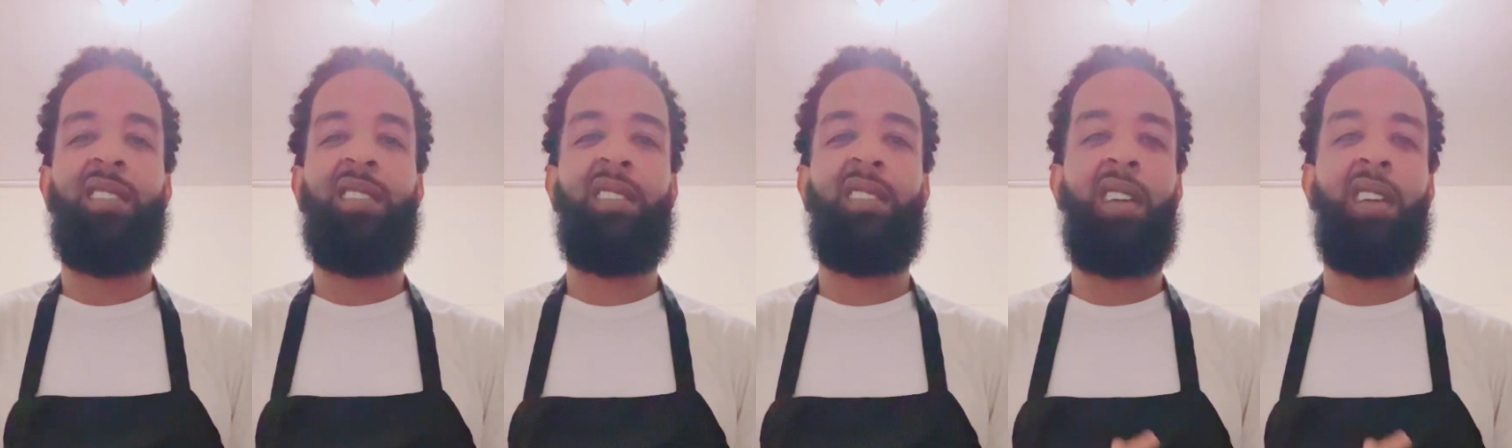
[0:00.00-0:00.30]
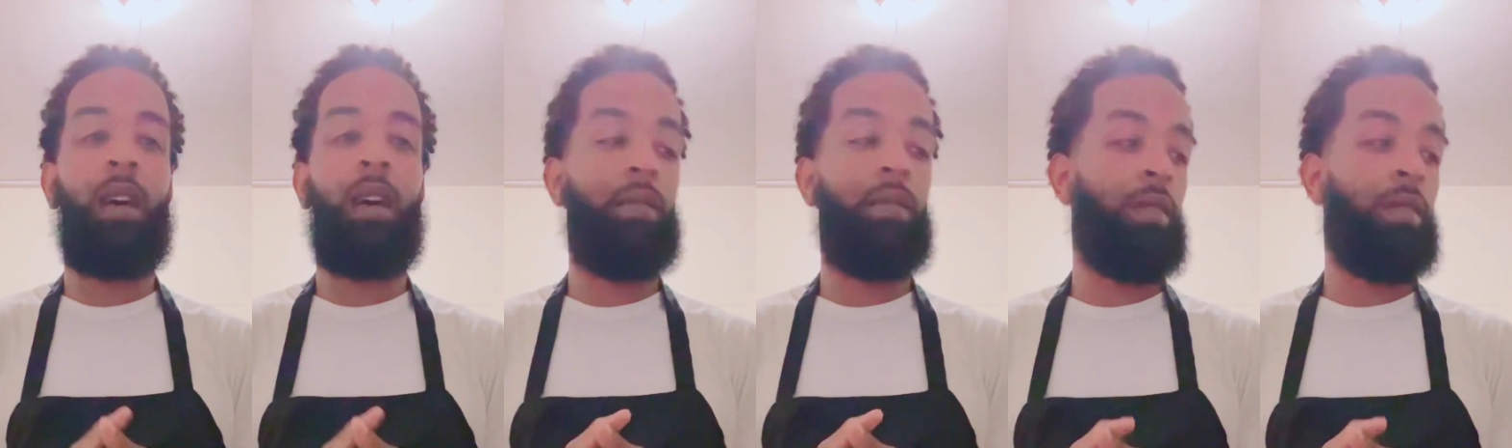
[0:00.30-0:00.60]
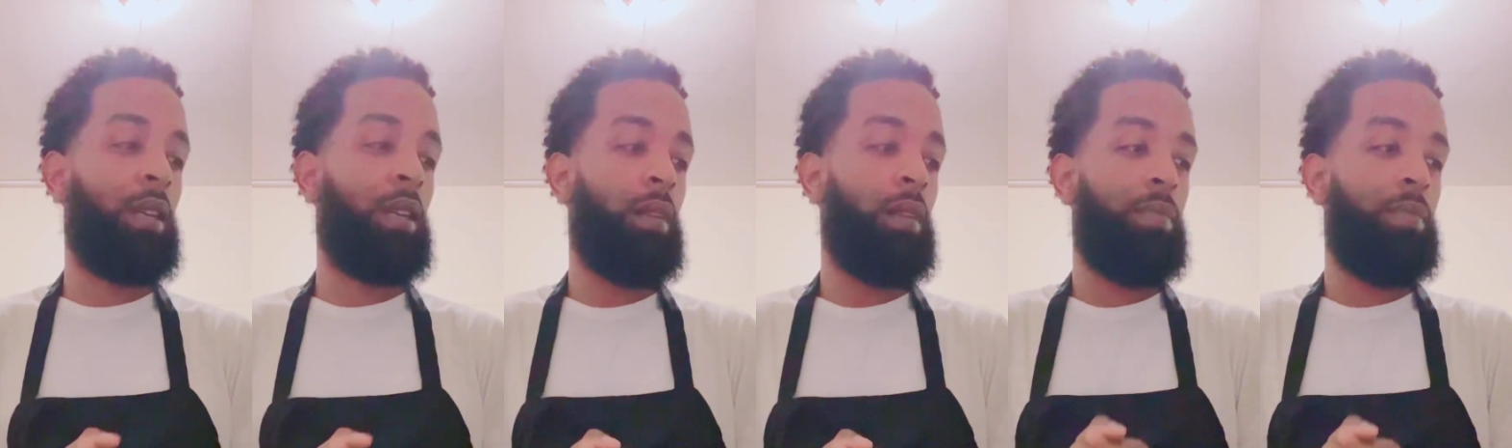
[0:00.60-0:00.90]
tired of
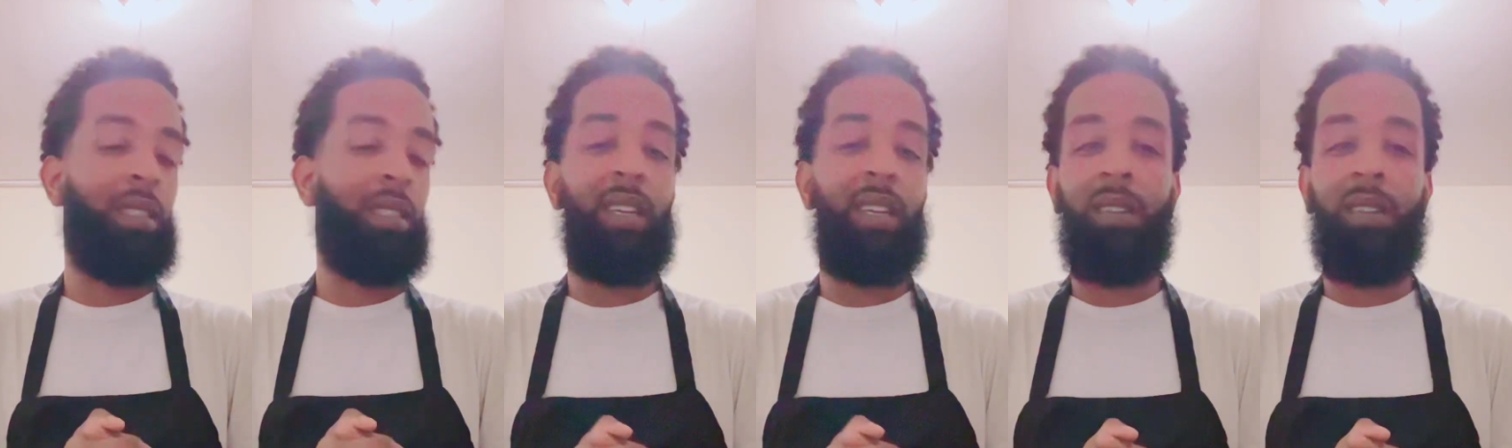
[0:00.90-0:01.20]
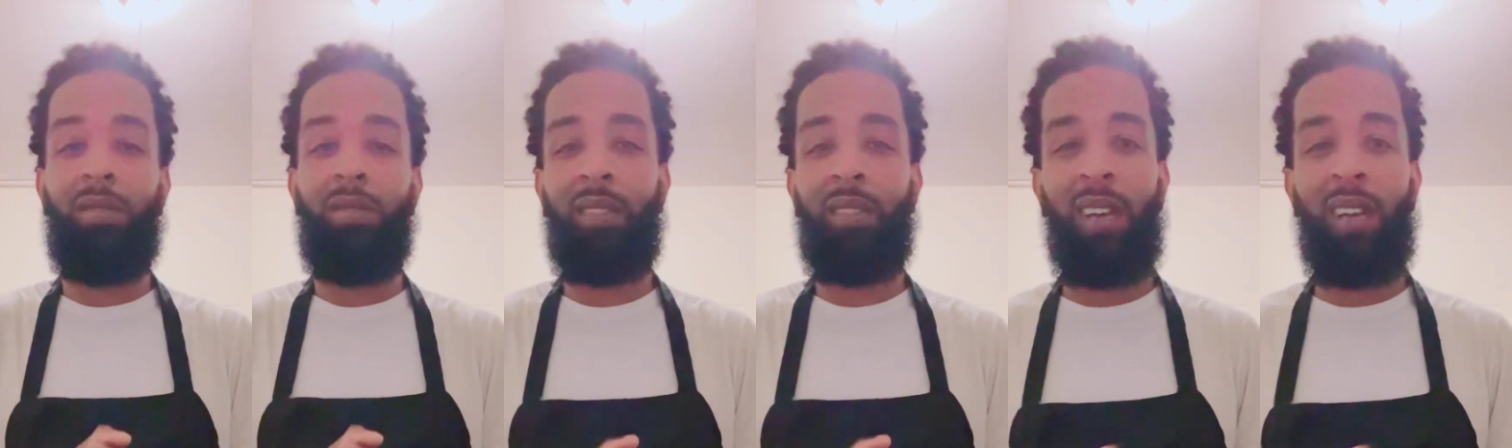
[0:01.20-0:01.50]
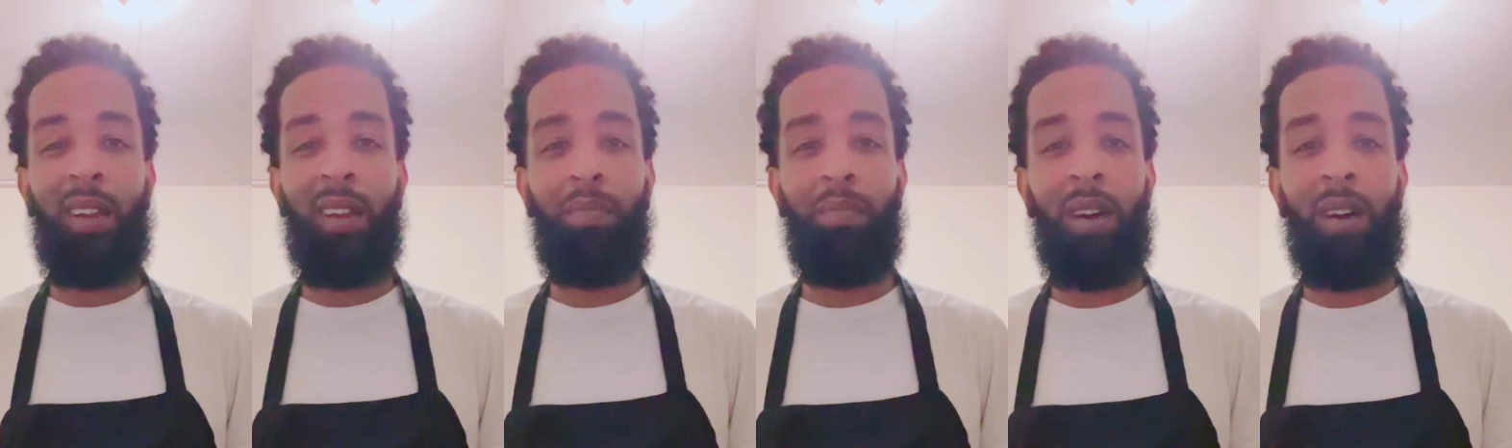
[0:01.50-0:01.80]
regular potatoes, tired
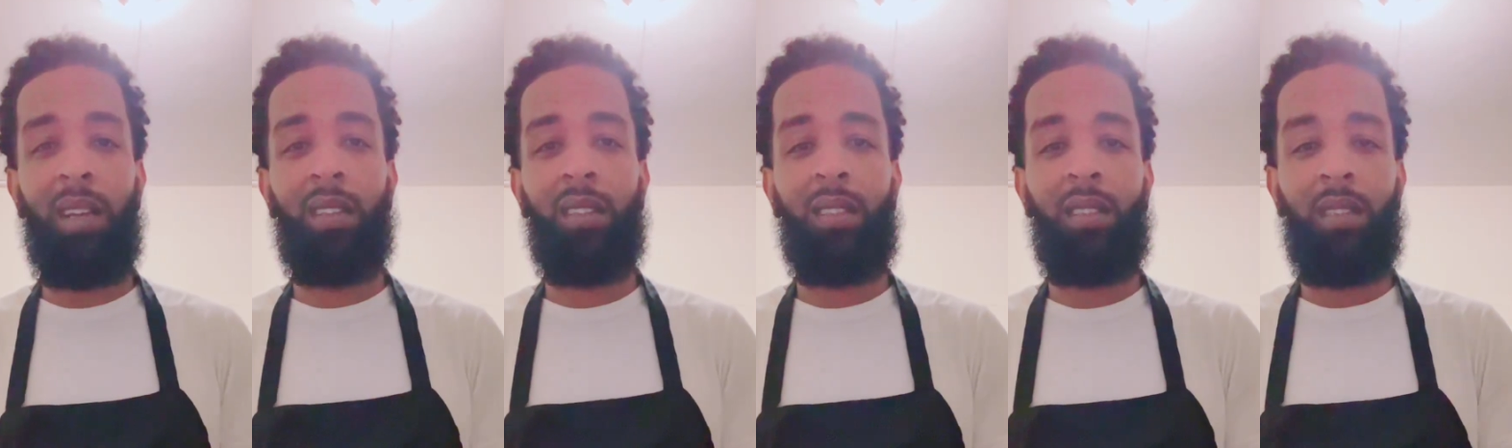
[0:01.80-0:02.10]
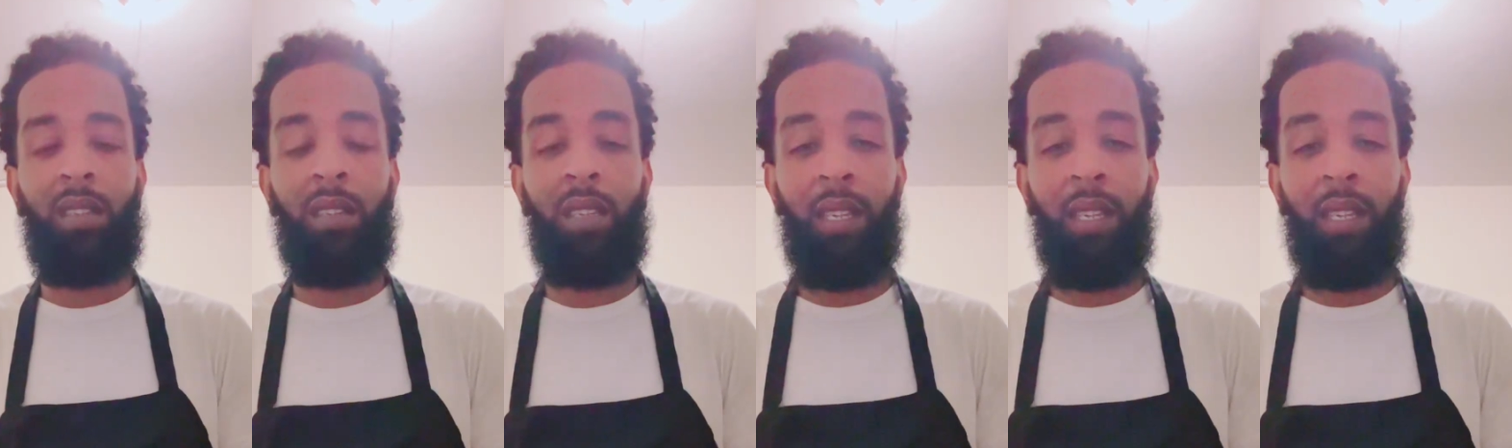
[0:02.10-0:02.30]
of pasta.